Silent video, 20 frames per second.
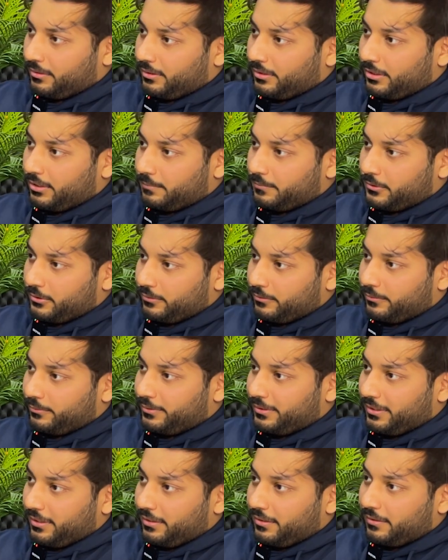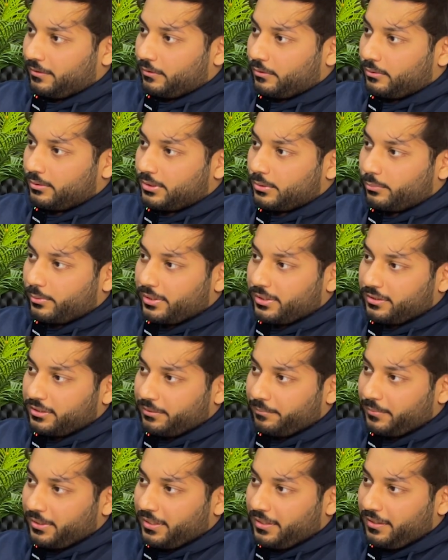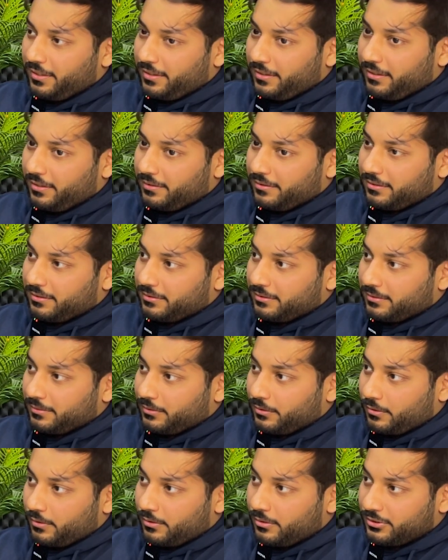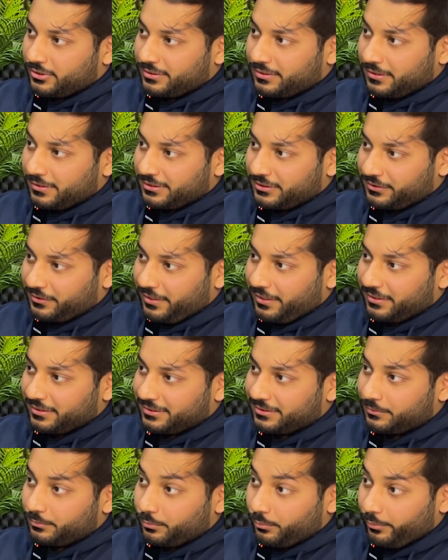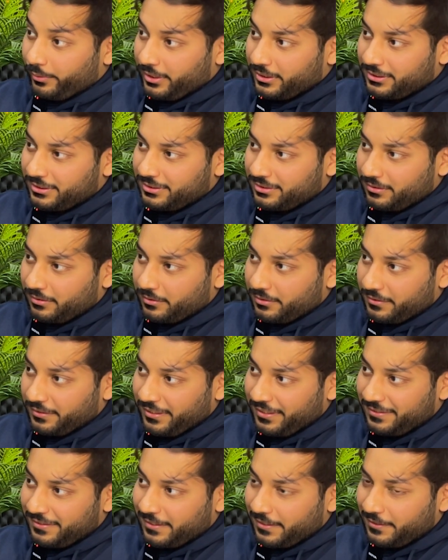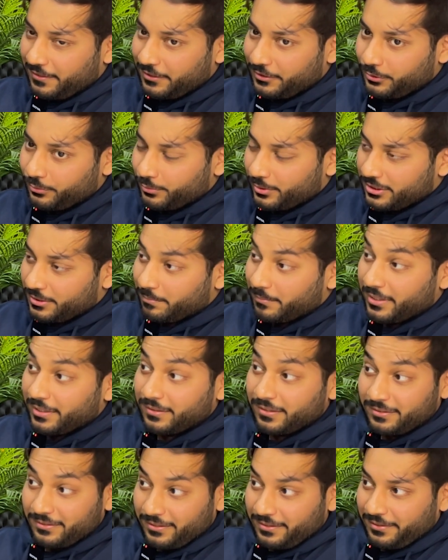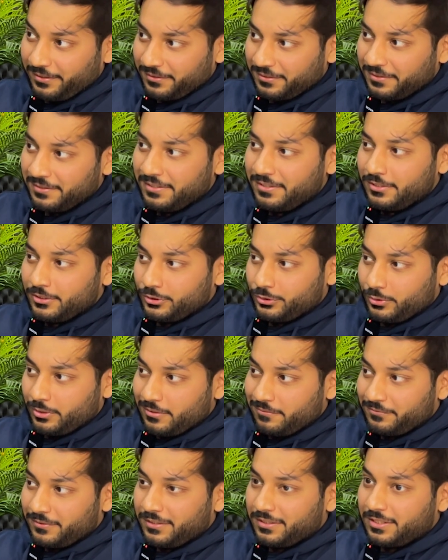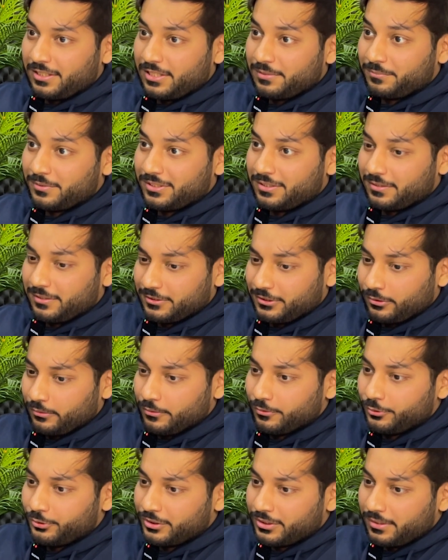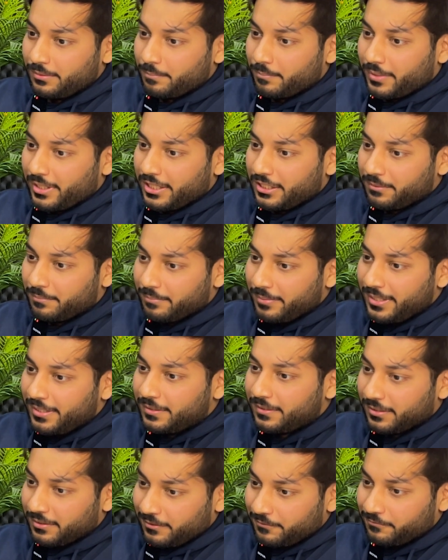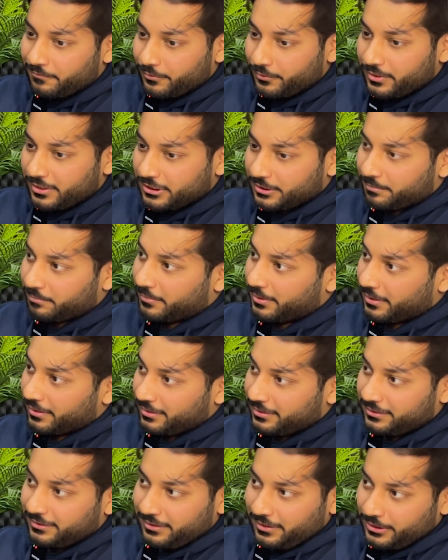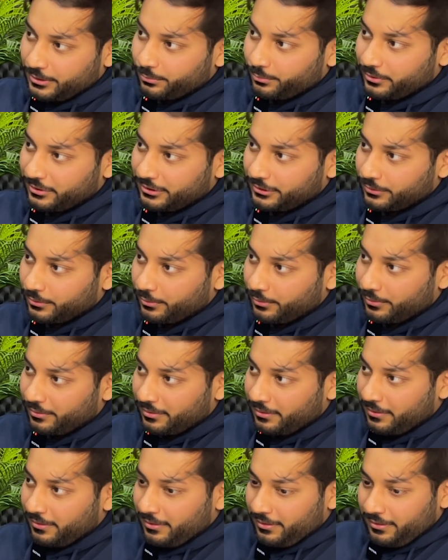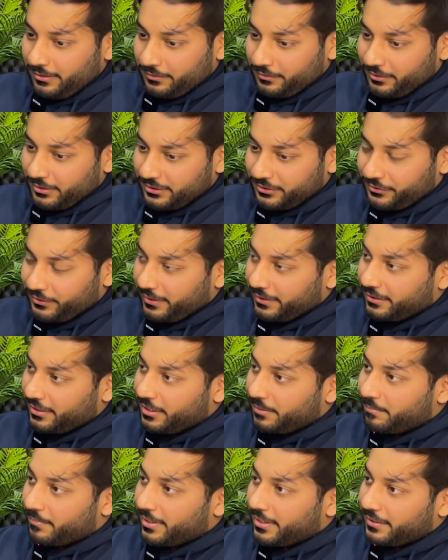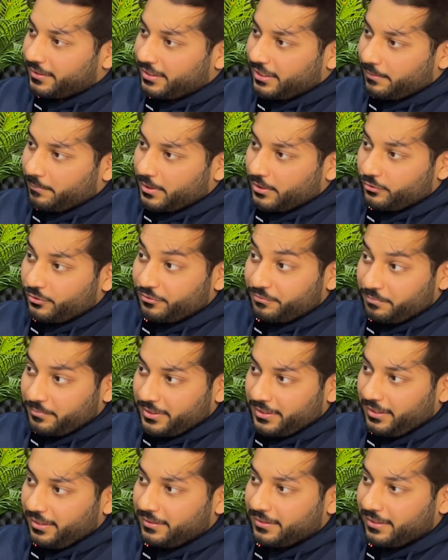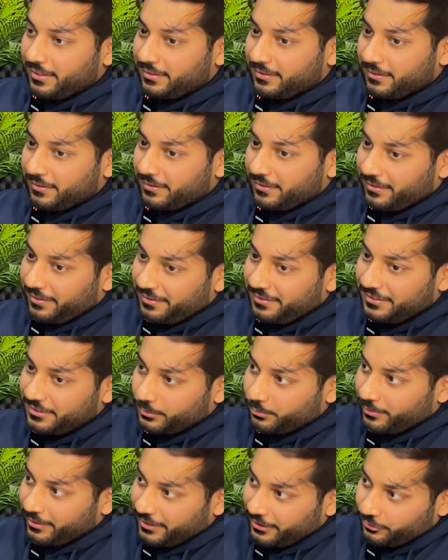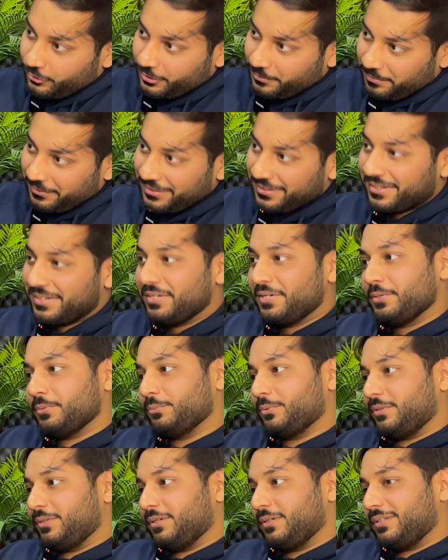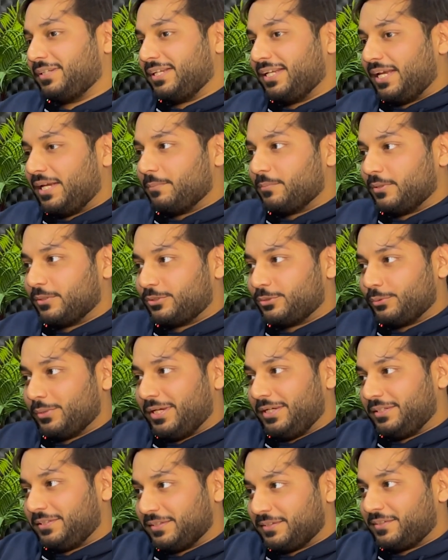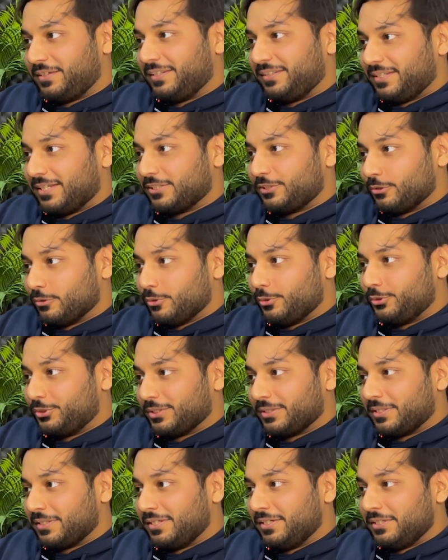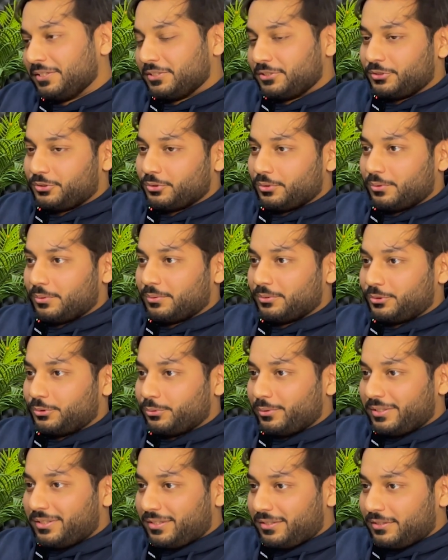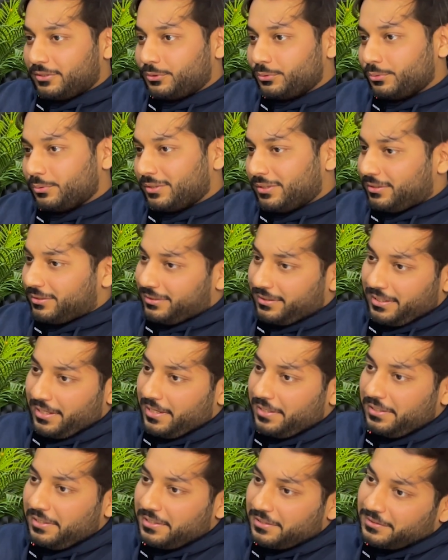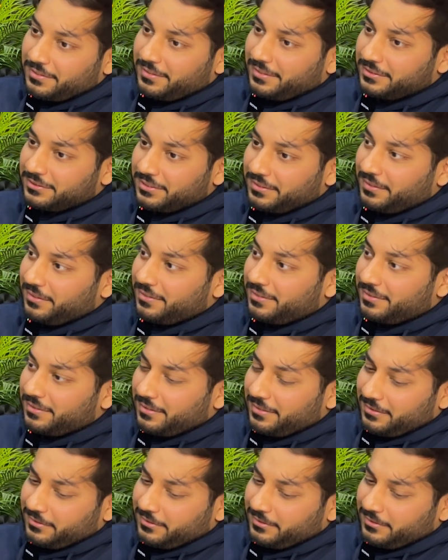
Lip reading: Absolutely. All the while remaining in the cost constraints which are dictated to us by the client. So oftentimes a solution might be there for us, but since we're so restricted by the amount of money that the client is willing to spend, we're not able to integrate that solution. So to any other engineer,